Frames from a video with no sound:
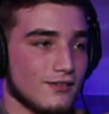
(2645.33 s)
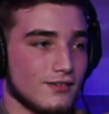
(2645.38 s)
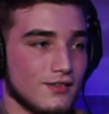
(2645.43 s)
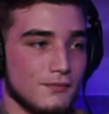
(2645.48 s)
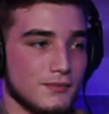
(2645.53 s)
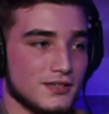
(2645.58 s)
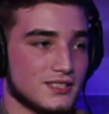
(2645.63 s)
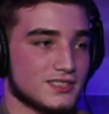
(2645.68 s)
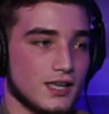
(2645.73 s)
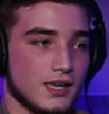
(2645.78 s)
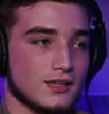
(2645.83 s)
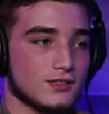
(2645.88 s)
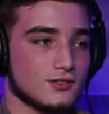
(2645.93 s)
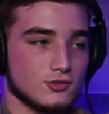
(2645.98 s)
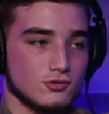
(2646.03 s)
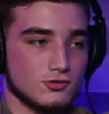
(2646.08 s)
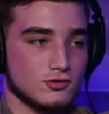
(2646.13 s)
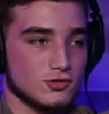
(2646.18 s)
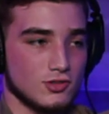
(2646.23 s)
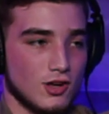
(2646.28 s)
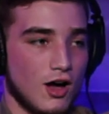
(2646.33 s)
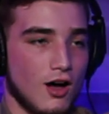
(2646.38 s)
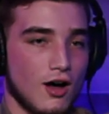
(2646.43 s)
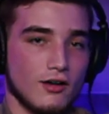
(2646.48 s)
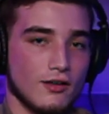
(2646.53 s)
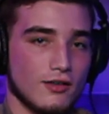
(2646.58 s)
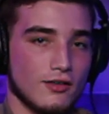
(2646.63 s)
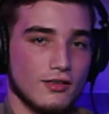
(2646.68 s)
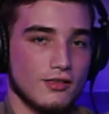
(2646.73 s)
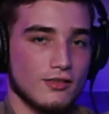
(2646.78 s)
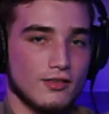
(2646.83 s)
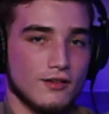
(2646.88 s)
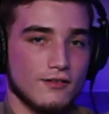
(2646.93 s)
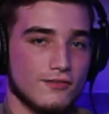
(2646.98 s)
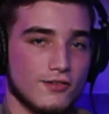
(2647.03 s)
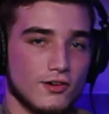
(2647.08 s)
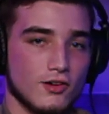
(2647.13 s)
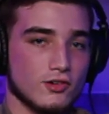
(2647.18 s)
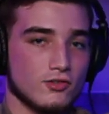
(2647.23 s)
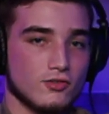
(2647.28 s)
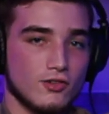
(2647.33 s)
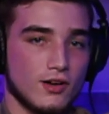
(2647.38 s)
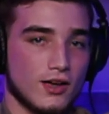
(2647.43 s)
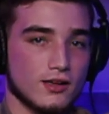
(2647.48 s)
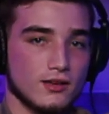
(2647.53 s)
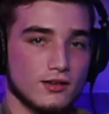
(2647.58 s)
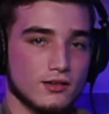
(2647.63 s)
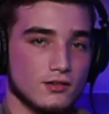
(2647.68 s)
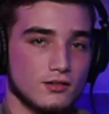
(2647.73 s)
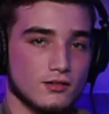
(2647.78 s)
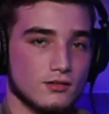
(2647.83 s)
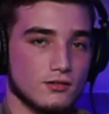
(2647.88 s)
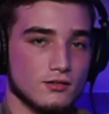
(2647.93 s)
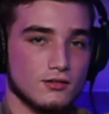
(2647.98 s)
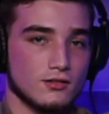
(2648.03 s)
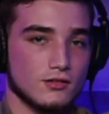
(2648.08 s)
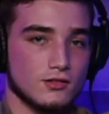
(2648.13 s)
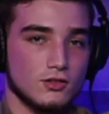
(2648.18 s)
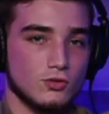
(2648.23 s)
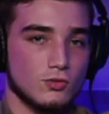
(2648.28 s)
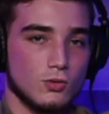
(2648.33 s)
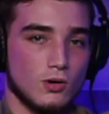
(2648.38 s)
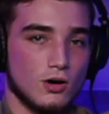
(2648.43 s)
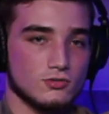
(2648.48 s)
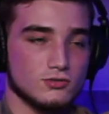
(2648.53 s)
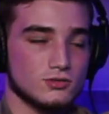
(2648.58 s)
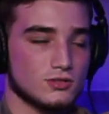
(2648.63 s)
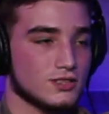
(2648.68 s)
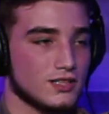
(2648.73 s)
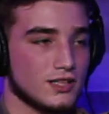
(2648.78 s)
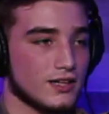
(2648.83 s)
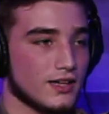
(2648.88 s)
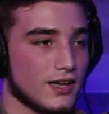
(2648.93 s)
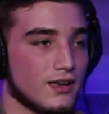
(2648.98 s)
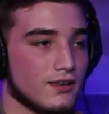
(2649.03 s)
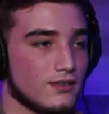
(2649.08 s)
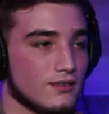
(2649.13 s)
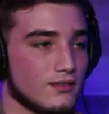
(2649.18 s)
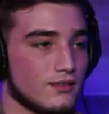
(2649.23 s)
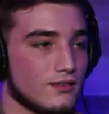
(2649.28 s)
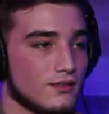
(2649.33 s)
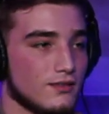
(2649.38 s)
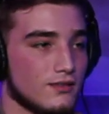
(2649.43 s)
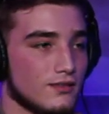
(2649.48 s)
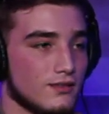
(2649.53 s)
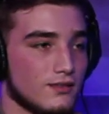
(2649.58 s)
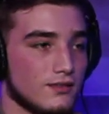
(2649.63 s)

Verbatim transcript: that the, the mistakes you saw in the first fight, you won't see again.